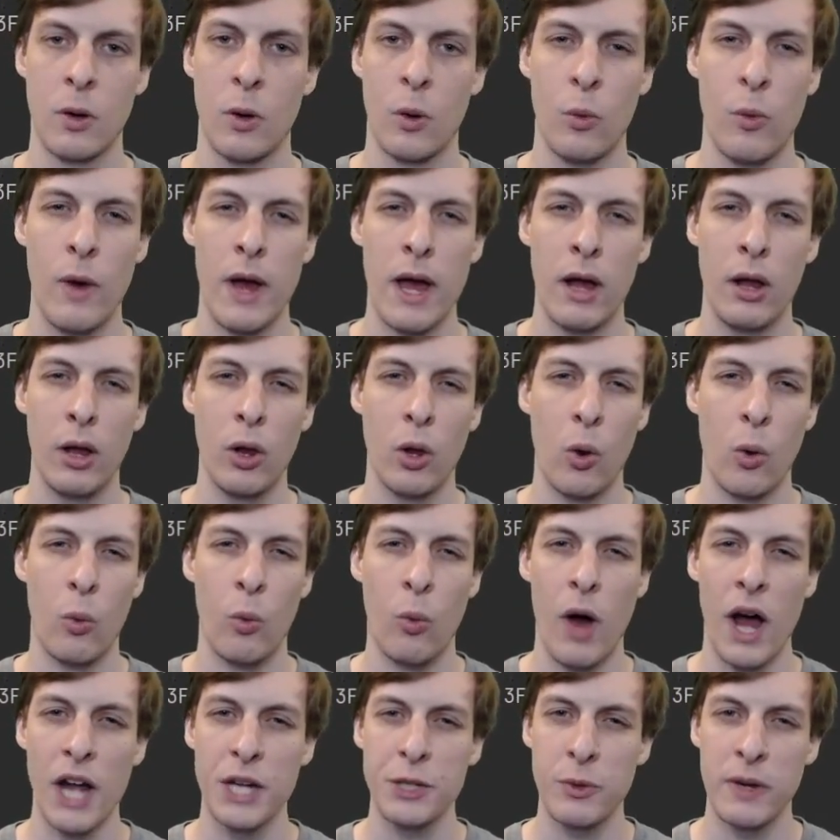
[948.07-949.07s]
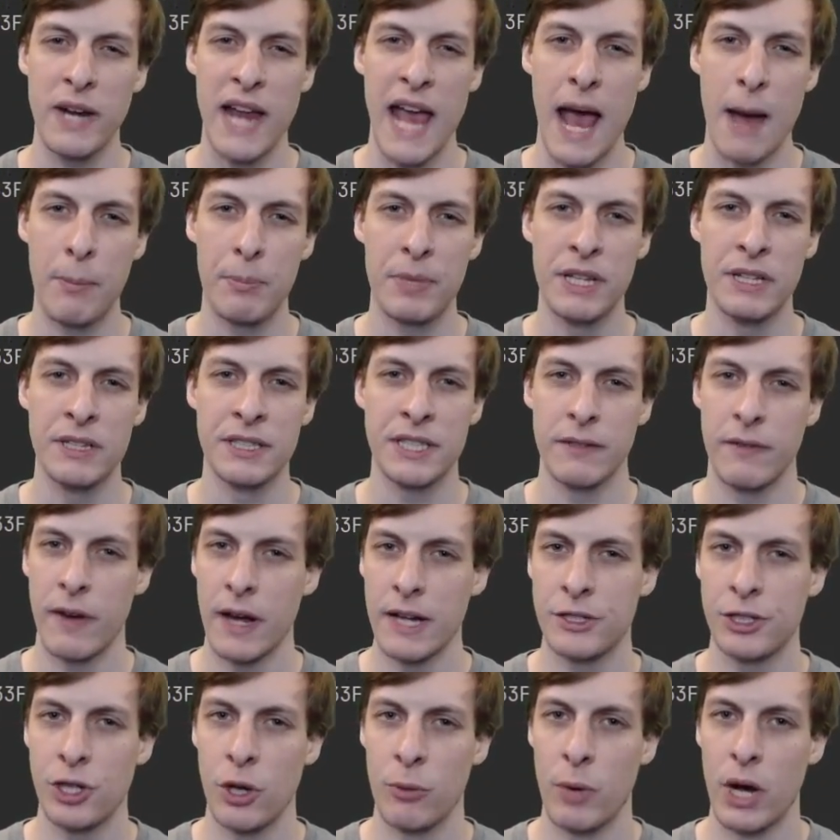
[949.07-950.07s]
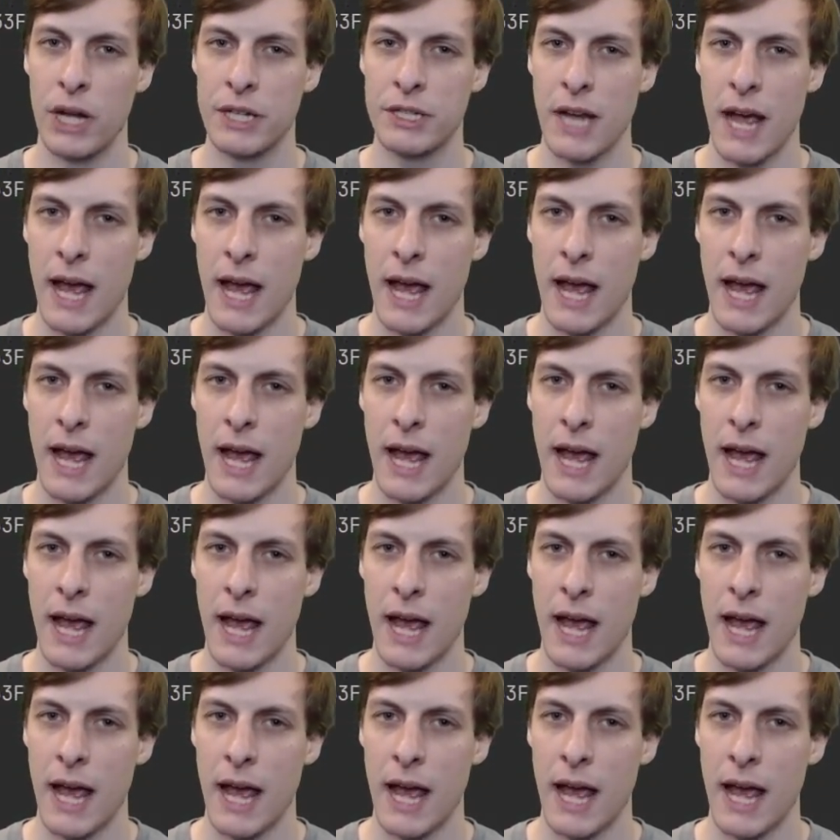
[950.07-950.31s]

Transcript: Well, watch what happens if I so much